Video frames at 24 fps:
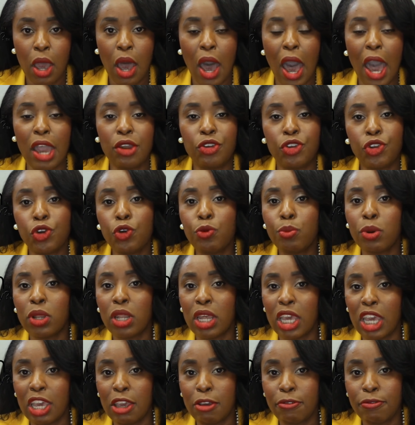I do
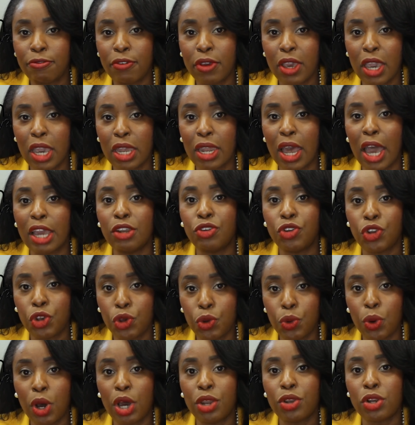believe and I
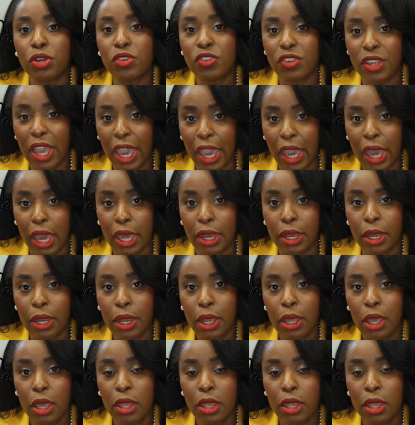do understand